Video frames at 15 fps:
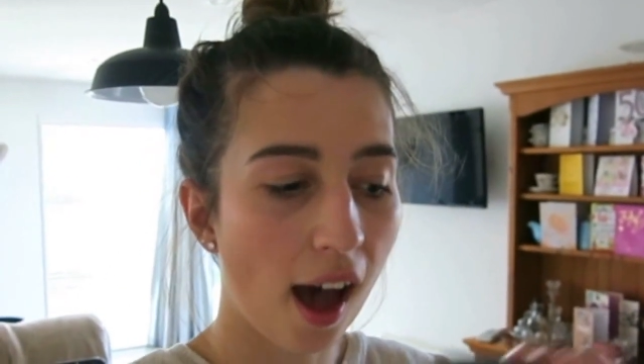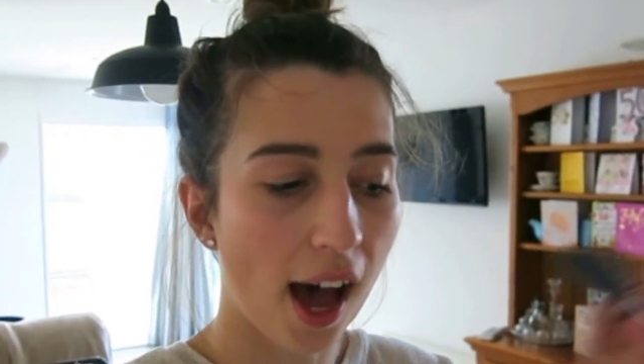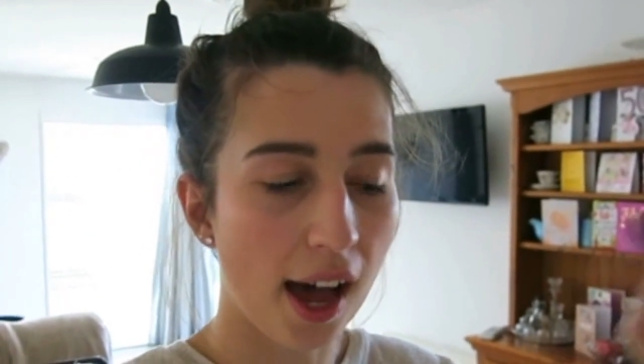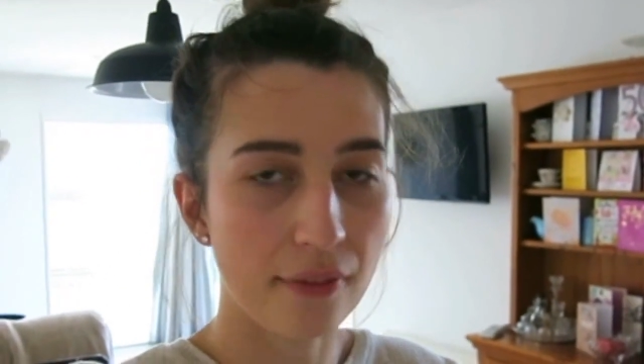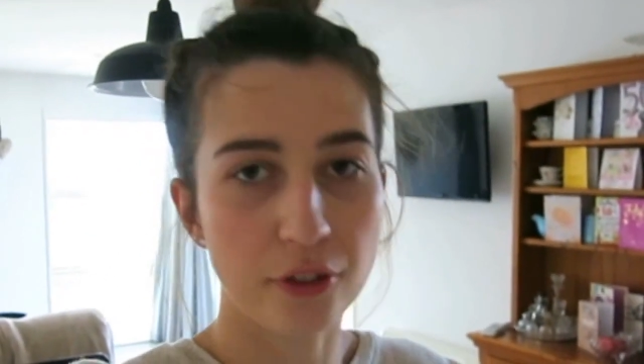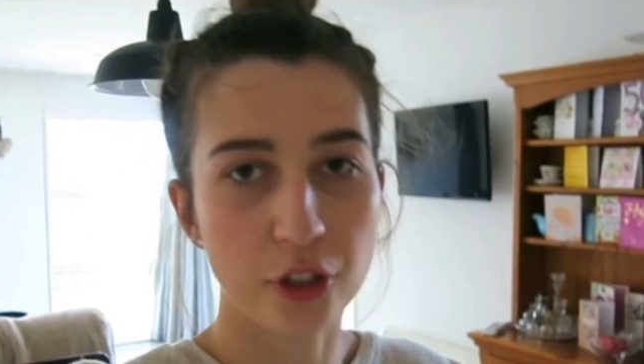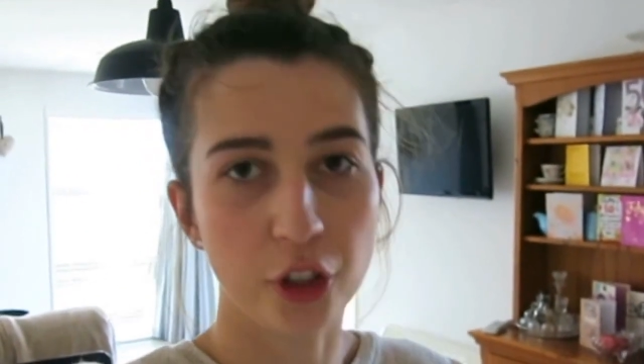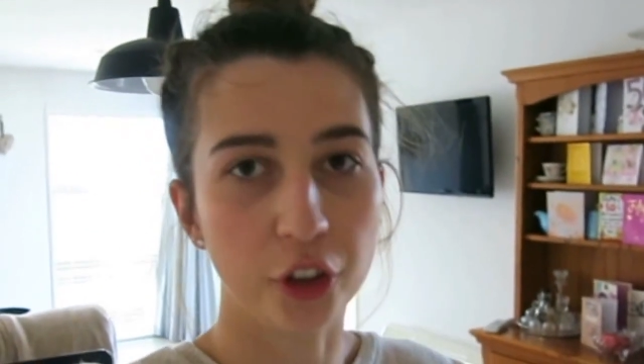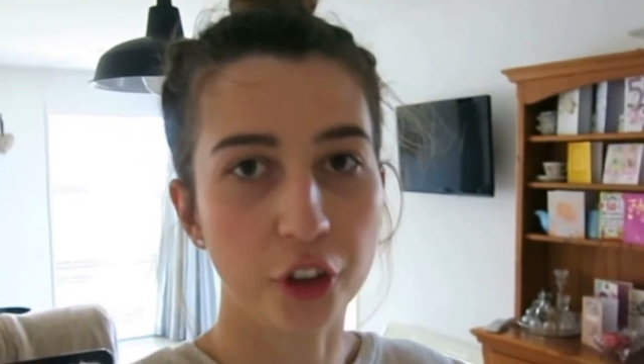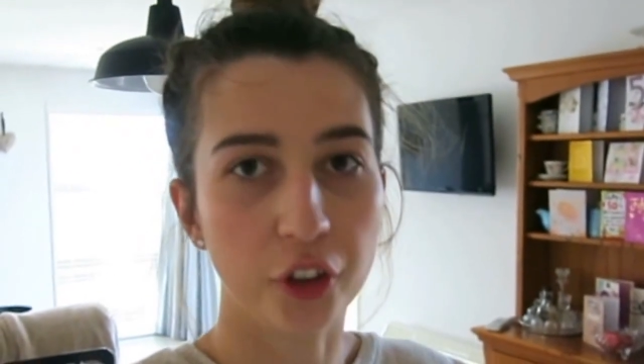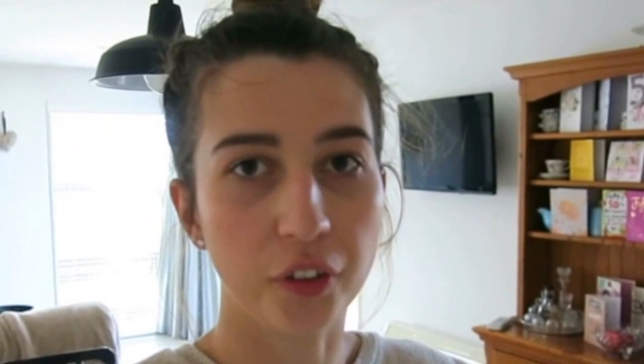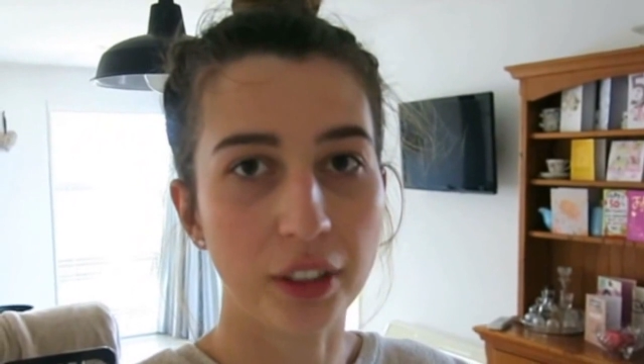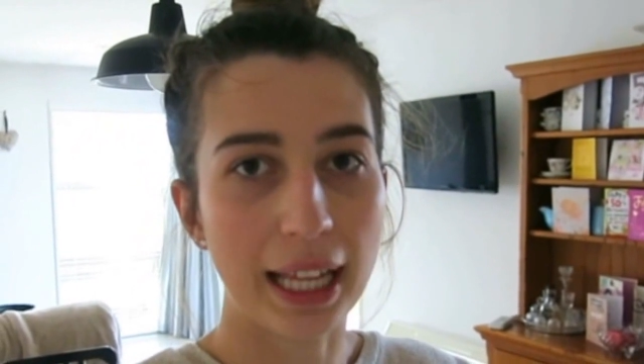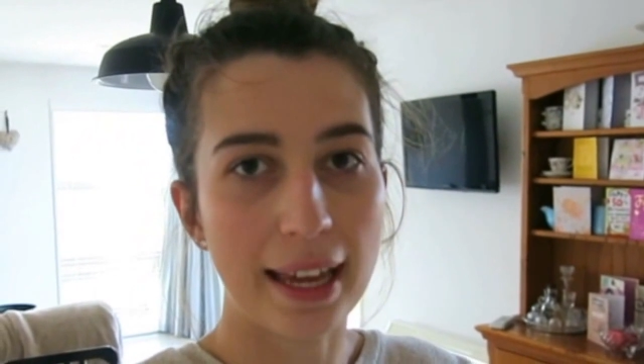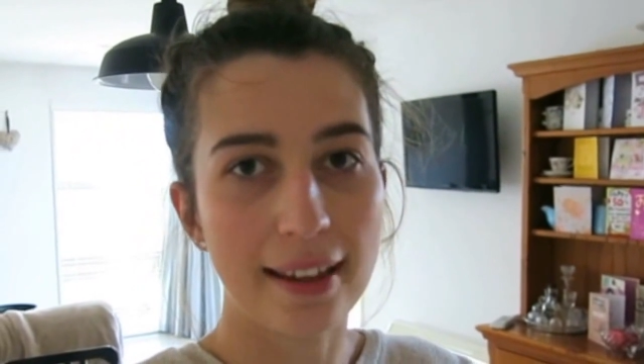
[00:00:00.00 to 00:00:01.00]

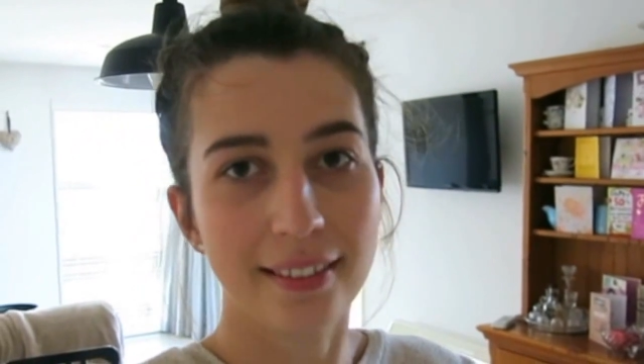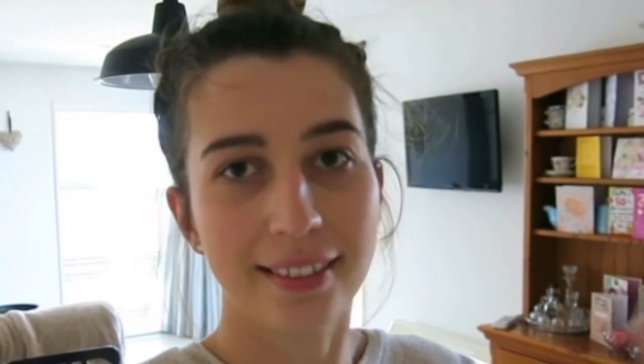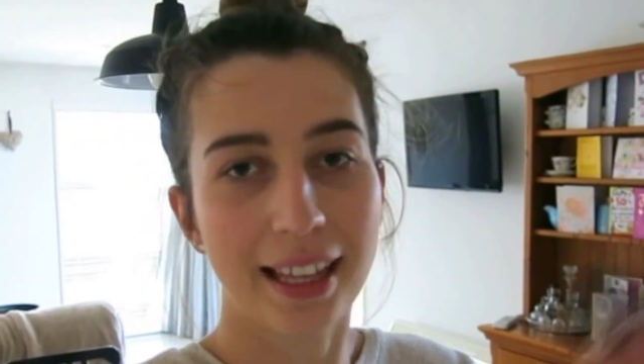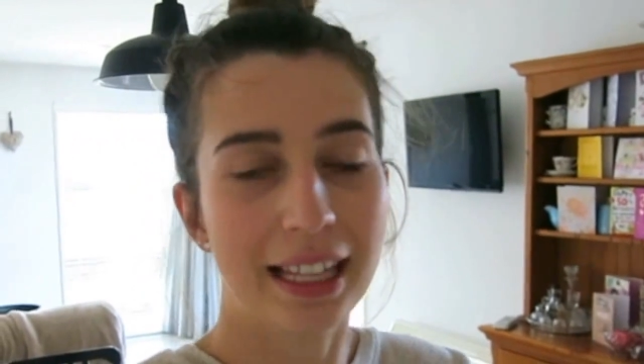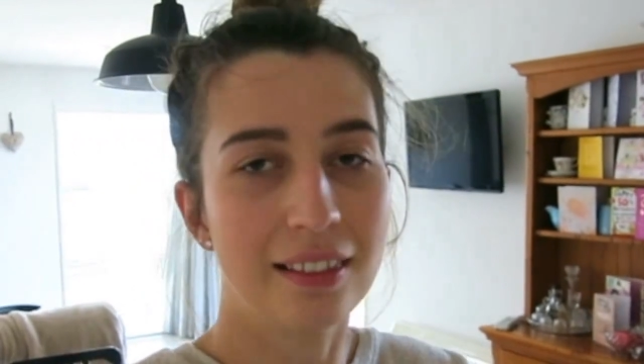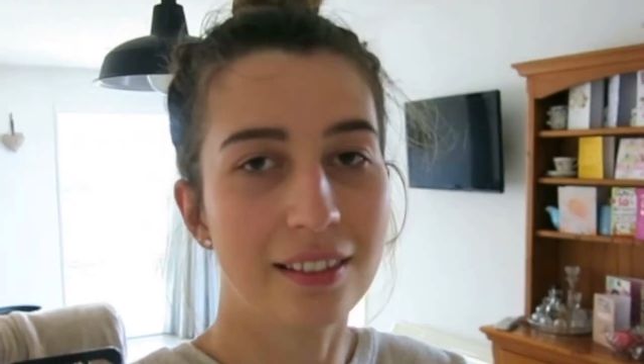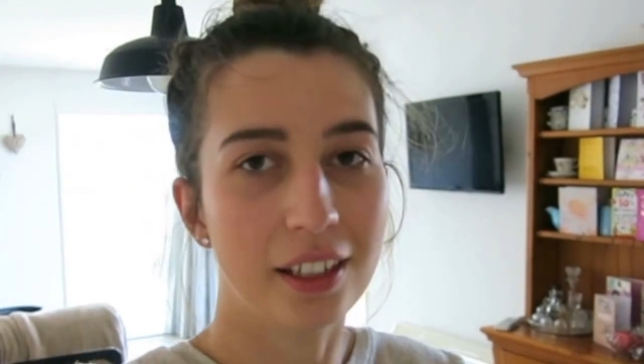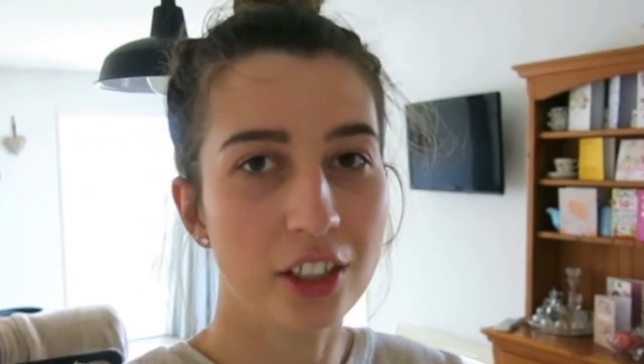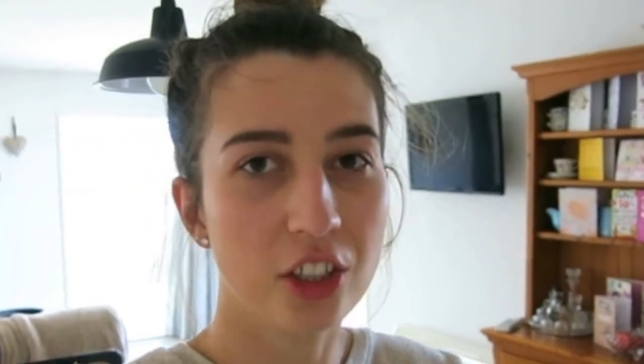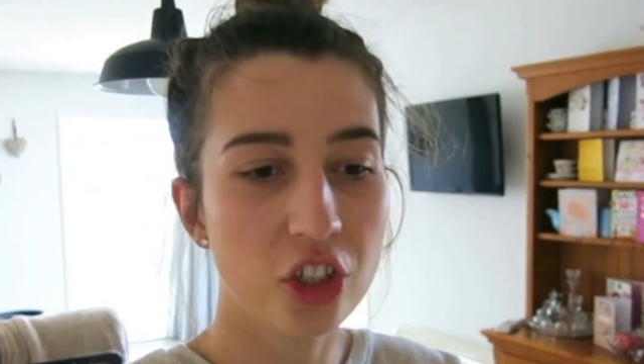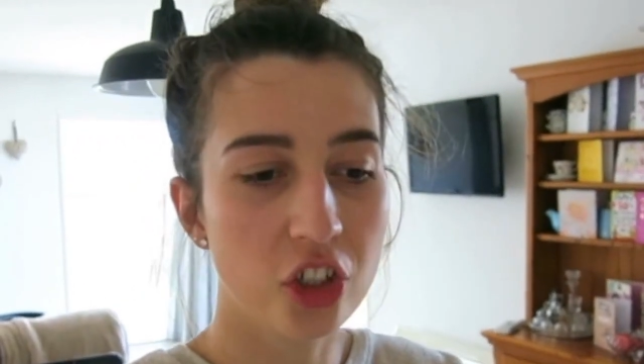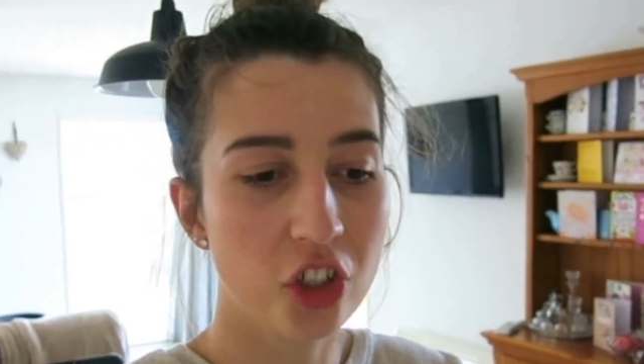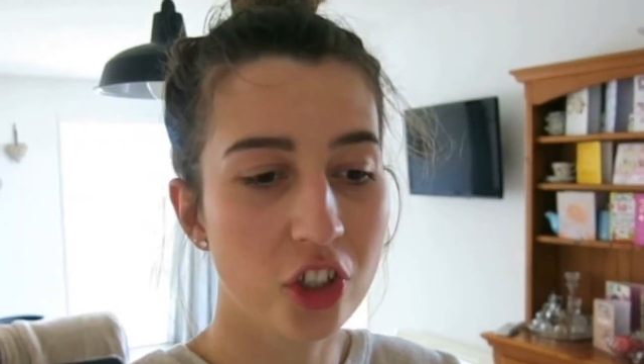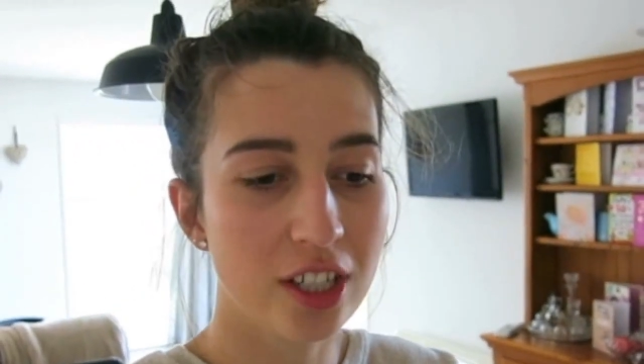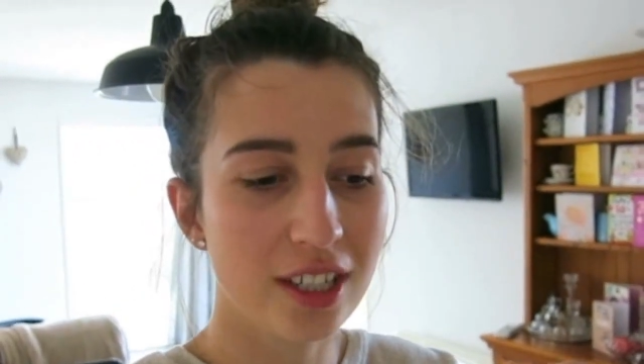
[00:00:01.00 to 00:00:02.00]
afternoon, like late
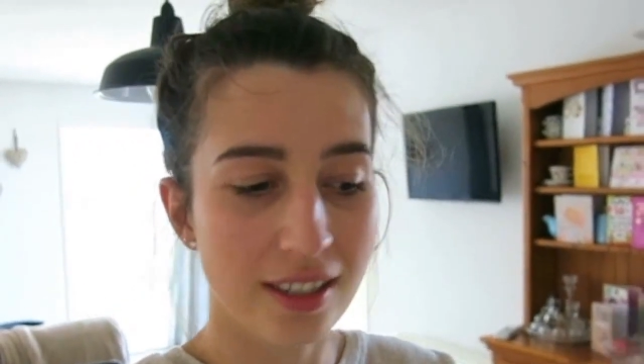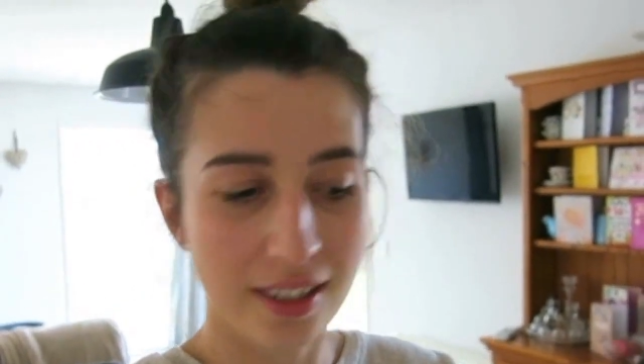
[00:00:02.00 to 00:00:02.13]
lunch